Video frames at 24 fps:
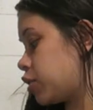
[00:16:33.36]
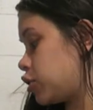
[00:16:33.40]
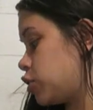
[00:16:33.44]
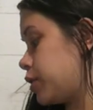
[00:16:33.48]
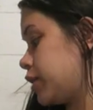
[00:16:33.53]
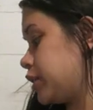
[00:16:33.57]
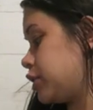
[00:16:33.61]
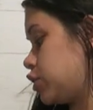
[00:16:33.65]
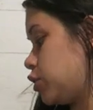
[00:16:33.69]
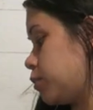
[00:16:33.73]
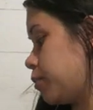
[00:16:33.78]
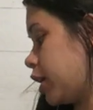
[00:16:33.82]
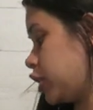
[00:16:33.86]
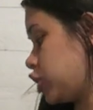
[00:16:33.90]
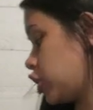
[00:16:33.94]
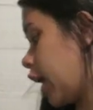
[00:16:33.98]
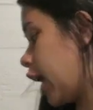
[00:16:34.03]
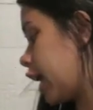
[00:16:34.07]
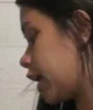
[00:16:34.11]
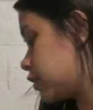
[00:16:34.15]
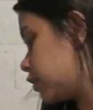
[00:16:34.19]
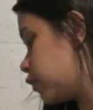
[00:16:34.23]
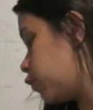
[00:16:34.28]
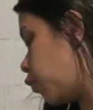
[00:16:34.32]
not doing too much
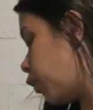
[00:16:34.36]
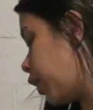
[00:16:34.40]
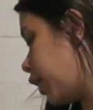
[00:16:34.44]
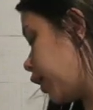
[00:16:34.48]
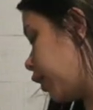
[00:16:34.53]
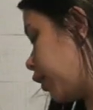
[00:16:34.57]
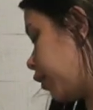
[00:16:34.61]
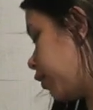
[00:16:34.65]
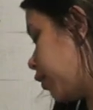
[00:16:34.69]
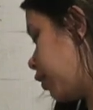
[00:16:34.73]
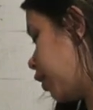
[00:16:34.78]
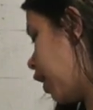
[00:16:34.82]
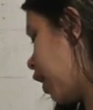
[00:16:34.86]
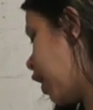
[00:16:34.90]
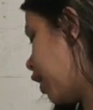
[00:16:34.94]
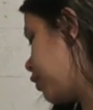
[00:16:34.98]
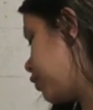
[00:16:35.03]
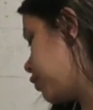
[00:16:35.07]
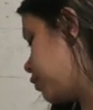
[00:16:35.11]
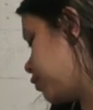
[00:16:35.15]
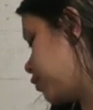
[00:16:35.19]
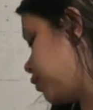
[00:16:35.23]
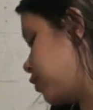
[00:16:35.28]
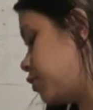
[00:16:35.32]
active wear,
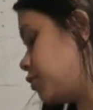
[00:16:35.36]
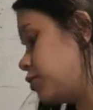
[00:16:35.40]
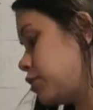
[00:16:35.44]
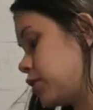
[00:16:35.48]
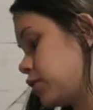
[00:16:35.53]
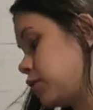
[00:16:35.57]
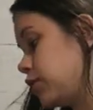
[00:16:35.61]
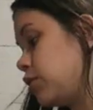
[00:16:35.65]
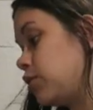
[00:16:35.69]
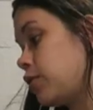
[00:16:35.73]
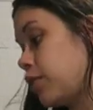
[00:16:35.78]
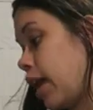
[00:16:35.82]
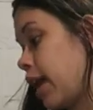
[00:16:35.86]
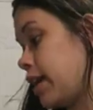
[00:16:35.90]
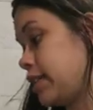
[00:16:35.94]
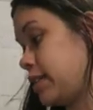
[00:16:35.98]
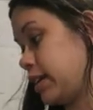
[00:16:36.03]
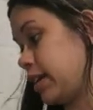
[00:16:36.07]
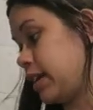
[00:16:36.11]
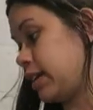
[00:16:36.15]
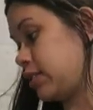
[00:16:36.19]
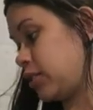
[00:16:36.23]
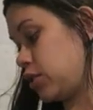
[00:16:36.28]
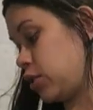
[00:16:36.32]

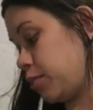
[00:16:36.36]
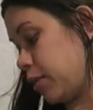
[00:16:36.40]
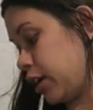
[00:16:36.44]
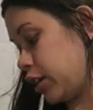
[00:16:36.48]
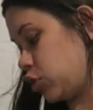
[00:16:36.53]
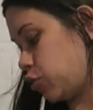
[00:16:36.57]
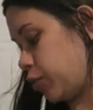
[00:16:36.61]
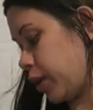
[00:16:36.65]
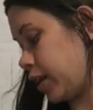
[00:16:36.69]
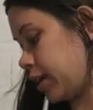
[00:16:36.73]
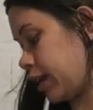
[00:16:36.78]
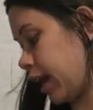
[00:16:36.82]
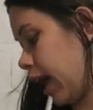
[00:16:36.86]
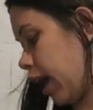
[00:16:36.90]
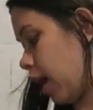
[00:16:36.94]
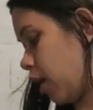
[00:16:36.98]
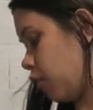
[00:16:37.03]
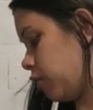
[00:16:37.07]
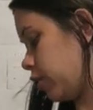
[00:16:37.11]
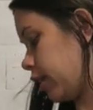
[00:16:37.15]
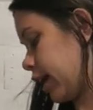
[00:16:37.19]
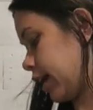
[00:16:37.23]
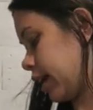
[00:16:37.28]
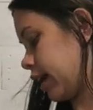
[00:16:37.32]
utilizing it too much right
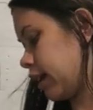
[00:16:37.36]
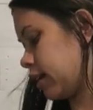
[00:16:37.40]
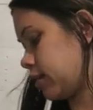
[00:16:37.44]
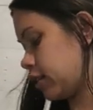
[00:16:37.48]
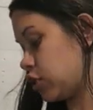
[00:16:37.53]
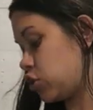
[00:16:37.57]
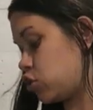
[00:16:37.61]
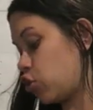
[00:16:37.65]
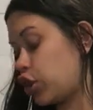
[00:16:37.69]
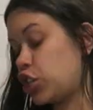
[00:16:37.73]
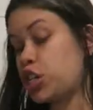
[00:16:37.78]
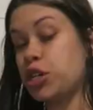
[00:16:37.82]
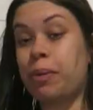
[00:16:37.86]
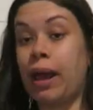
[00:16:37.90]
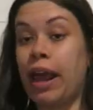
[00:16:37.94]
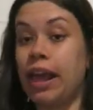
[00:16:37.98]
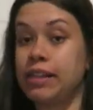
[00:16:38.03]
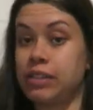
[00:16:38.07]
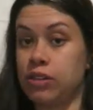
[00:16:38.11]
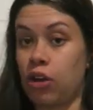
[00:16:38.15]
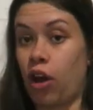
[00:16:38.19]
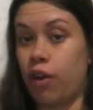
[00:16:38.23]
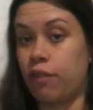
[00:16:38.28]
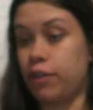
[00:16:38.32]
now, like the stretchy
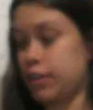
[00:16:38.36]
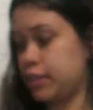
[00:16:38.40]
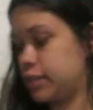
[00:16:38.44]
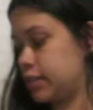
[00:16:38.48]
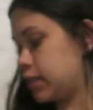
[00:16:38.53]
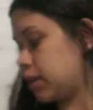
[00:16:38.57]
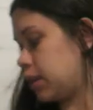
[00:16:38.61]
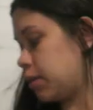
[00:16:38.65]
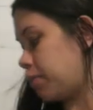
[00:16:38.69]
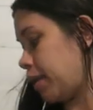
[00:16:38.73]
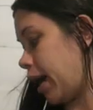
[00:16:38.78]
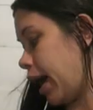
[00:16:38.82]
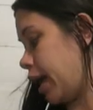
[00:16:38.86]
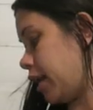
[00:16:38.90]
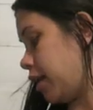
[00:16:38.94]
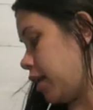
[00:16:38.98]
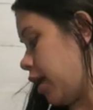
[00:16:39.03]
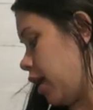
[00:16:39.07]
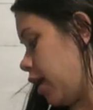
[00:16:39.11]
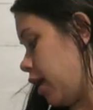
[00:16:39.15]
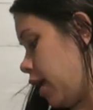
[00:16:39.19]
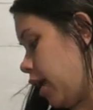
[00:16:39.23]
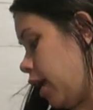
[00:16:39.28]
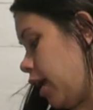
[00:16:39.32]
pants, obviously,
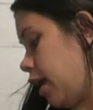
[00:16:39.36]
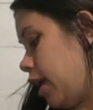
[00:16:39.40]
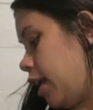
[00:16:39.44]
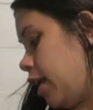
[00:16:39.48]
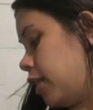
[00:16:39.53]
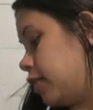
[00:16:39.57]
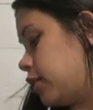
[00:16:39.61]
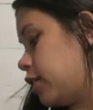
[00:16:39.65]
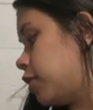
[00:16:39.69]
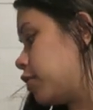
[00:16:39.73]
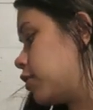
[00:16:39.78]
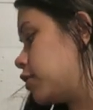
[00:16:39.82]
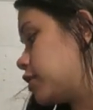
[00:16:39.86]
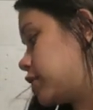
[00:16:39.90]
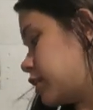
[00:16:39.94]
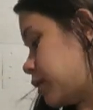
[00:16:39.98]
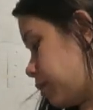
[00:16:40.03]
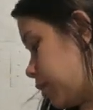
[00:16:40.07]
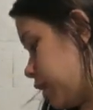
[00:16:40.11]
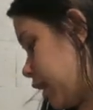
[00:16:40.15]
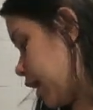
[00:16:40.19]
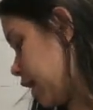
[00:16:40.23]
but there are some